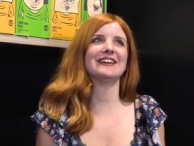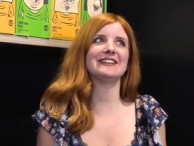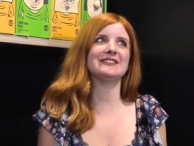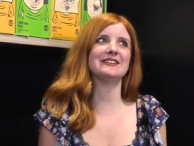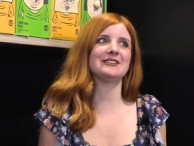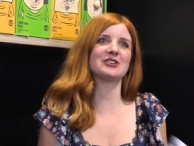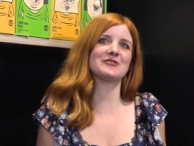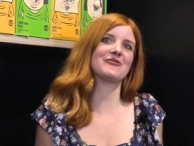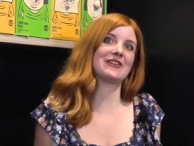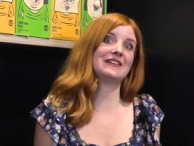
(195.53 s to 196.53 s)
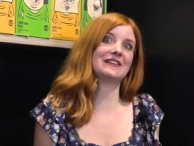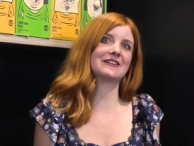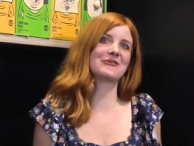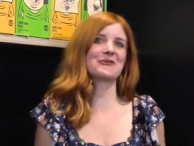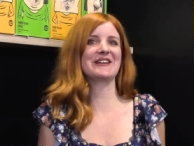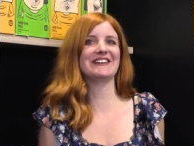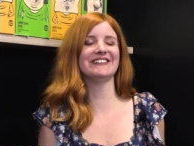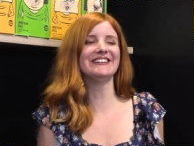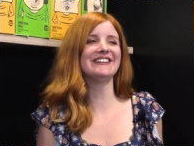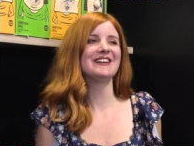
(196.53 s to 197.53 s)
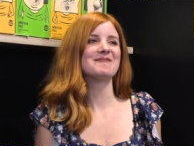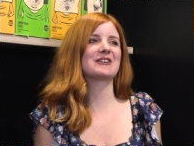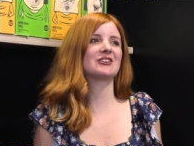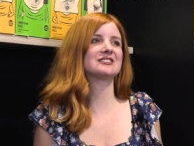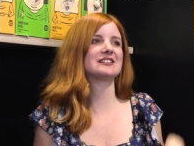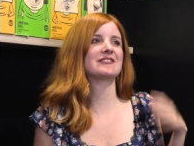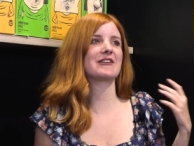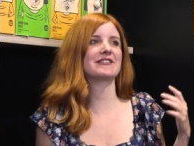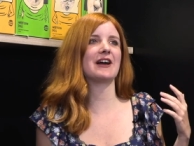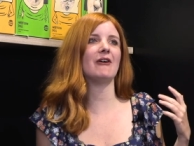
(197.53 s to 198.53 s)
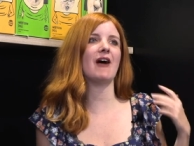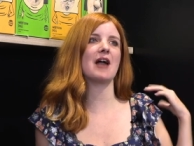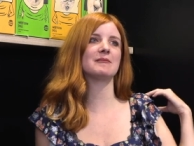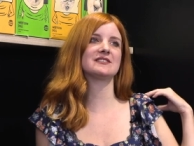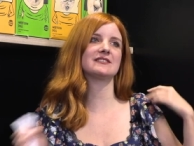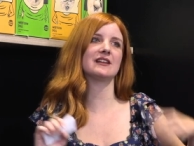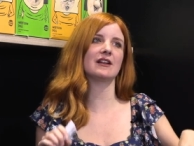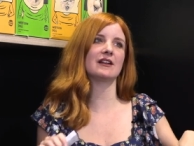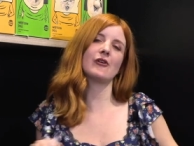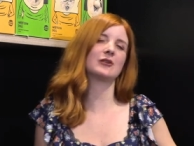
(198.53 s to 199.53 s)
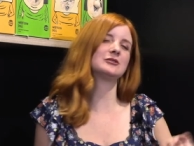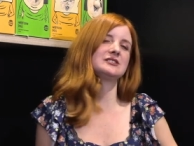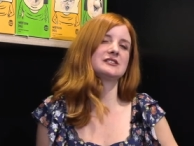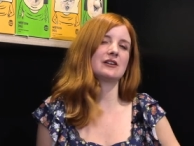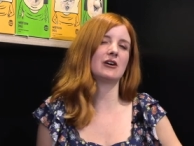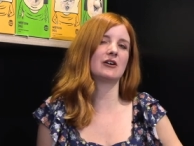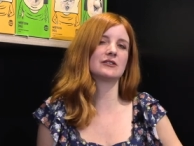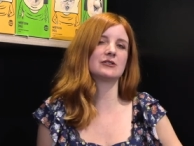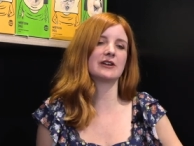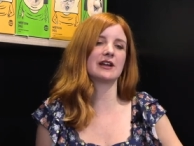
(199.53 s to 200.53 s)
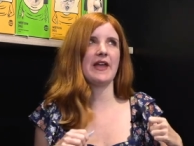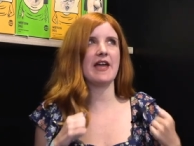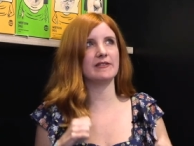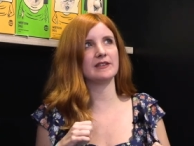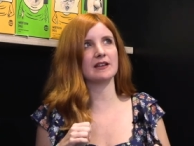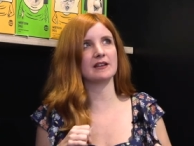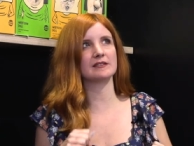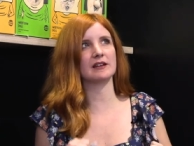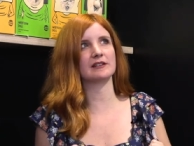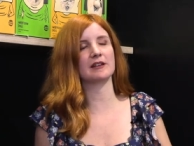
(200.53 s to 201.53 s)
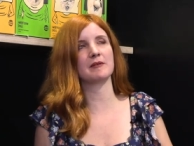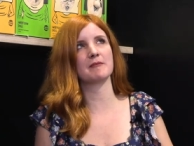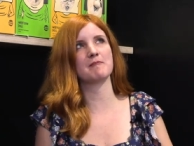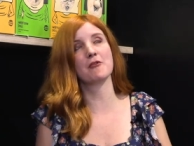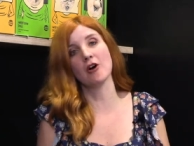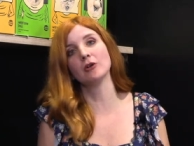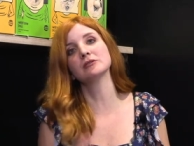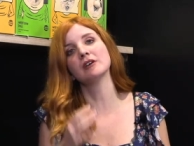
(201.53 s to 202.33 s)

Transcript: It doesn't feel real because right now I'm still focused on doing an ending that I'm proud